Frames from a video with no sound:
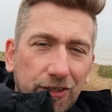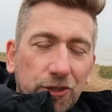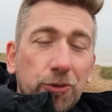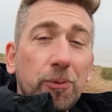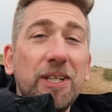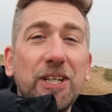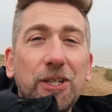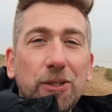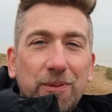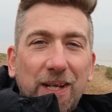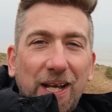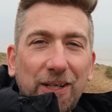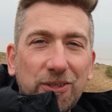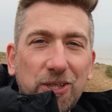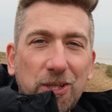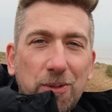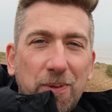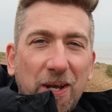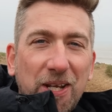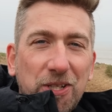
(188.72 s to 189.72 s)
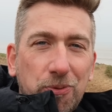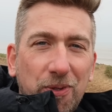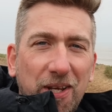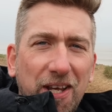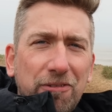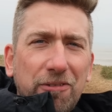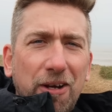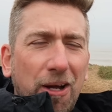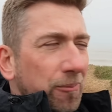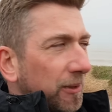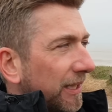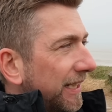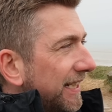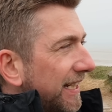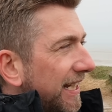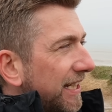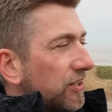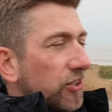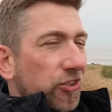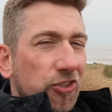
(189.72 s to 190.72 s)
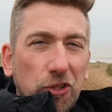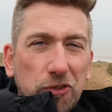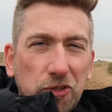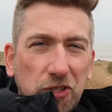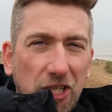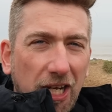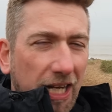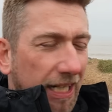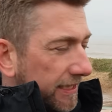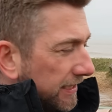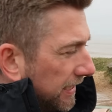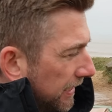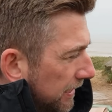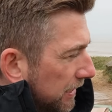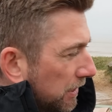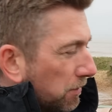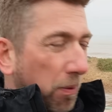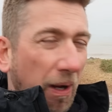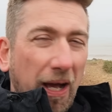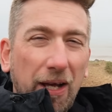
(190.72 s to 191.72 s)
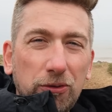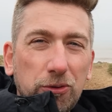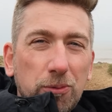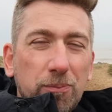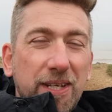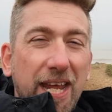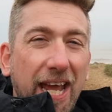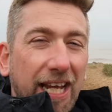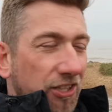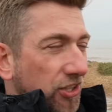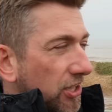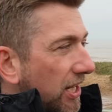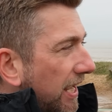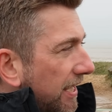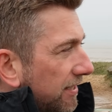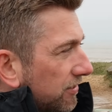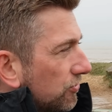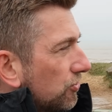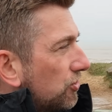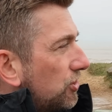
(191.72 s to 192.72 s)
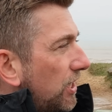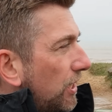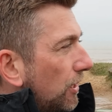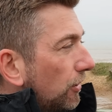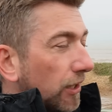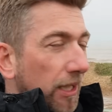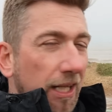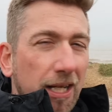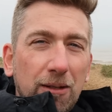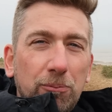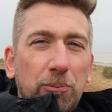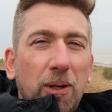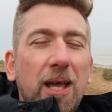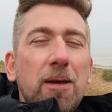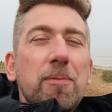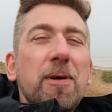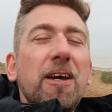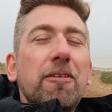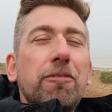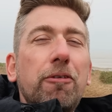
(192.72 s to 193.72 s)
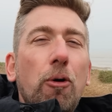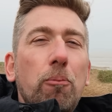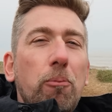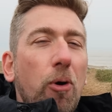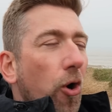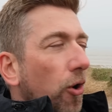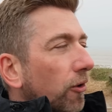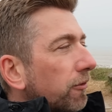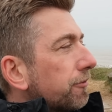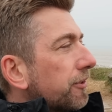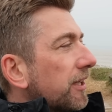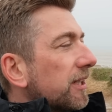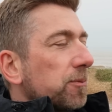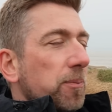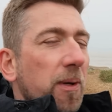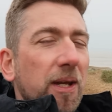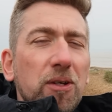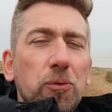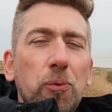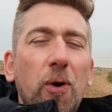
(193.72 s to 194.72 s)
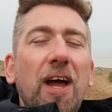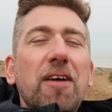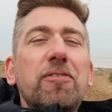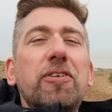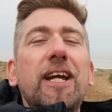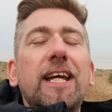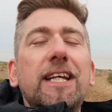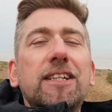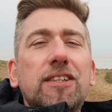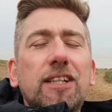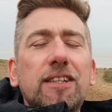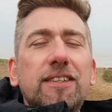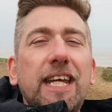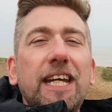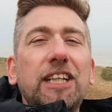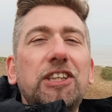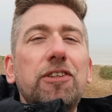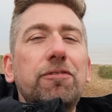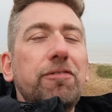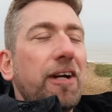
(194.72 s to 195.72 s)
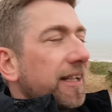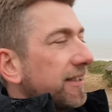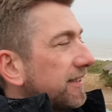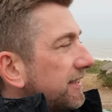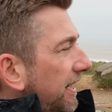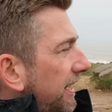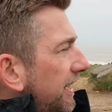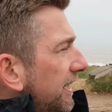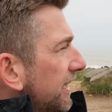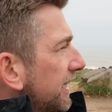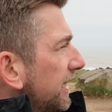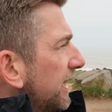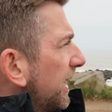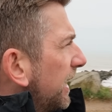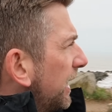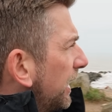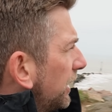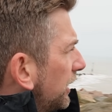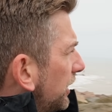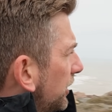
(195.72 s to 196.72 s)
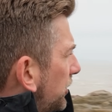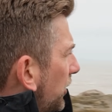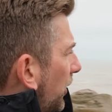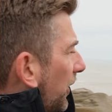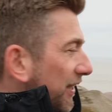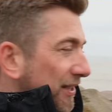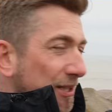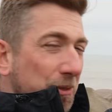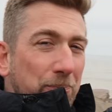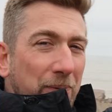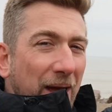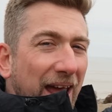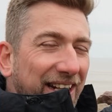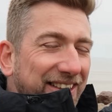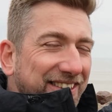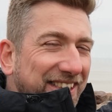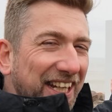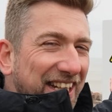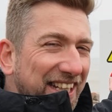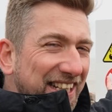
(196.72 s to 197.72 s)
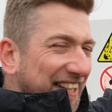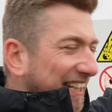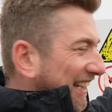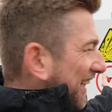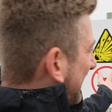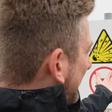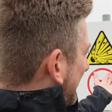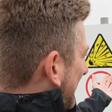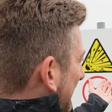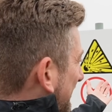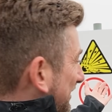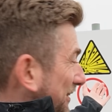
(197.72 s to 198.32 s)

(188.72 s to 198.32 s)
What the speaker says: So when you come down to the beach with your family in the sunshine, you put out some deck chairs and chill, play a bit of football, frisbee, whatever it is that takes your fancy. You don't expect there